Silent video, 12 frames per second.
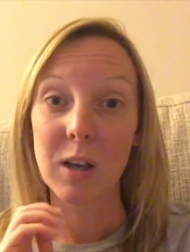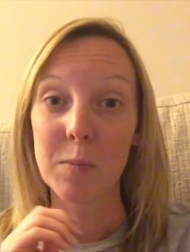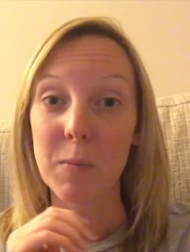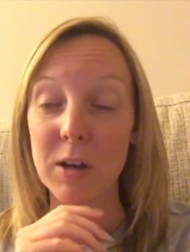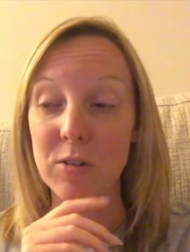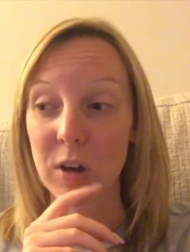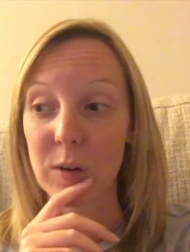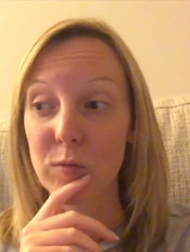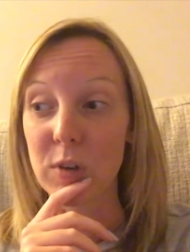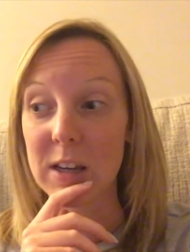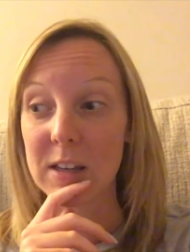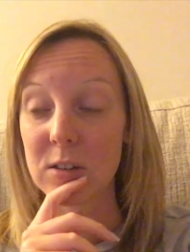might try and
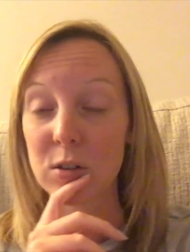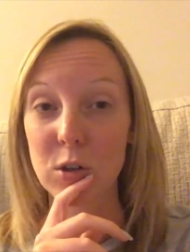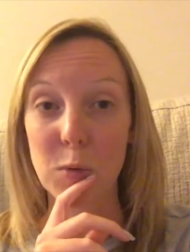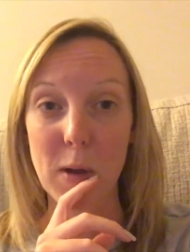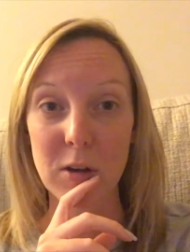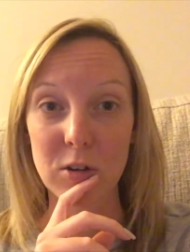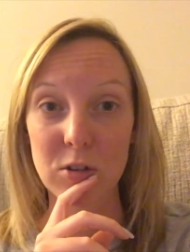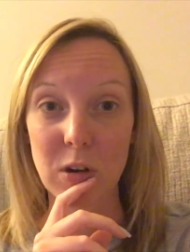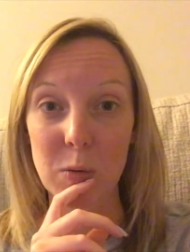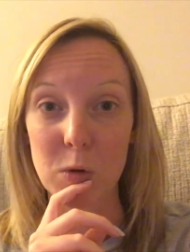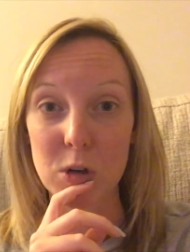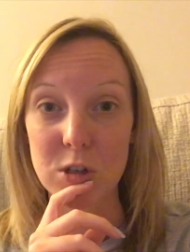read, or might just try
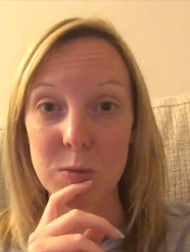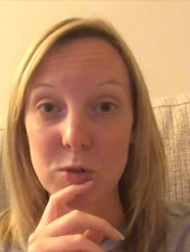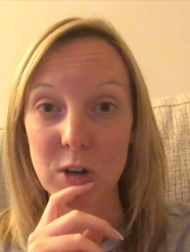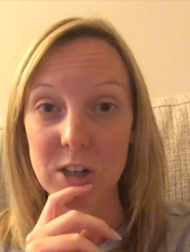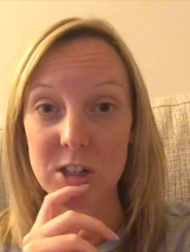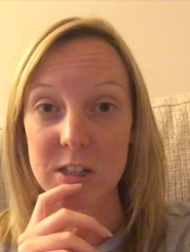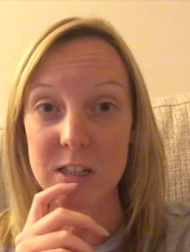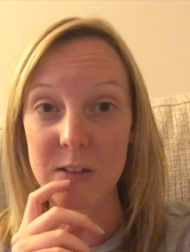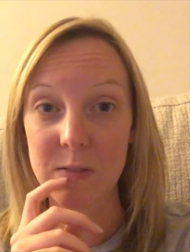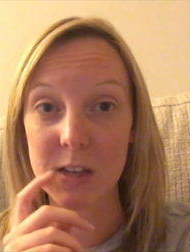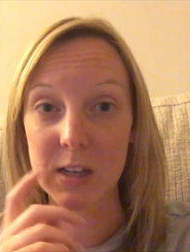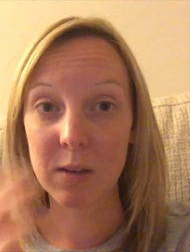and watch some trashy
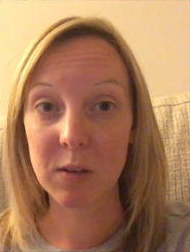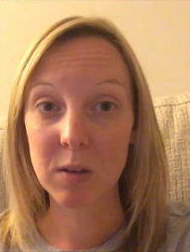TV.